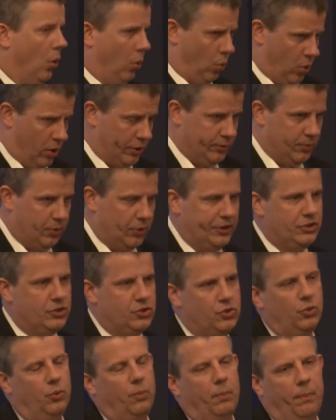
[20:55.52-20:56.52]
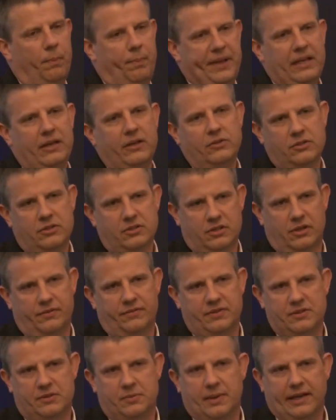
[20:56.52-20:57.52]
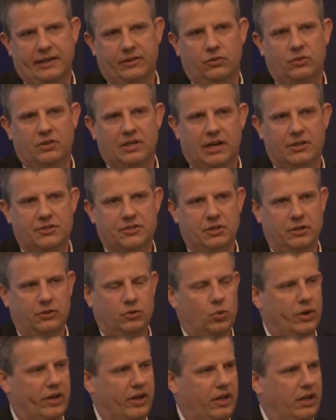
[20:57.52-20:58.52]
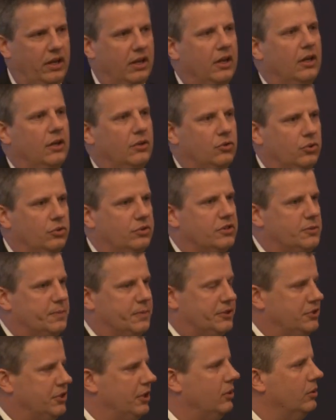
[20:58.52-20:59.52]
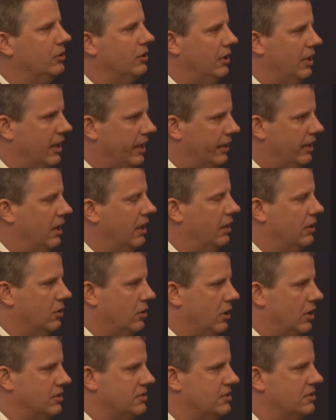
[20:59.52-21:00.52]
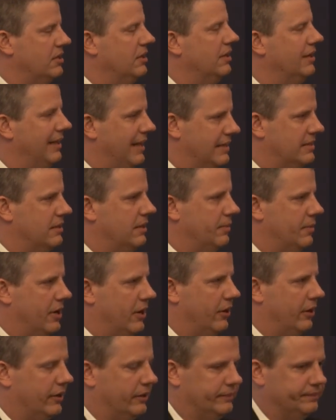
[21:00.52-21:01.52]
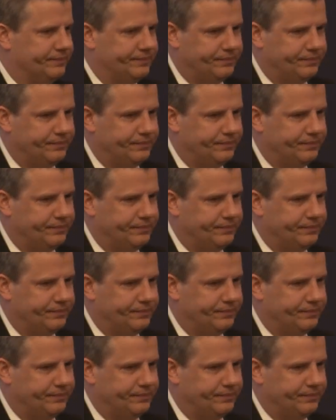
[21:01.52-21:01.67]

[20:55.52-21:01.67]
1.2 billion servings by 2020 through this particular line across Latin America.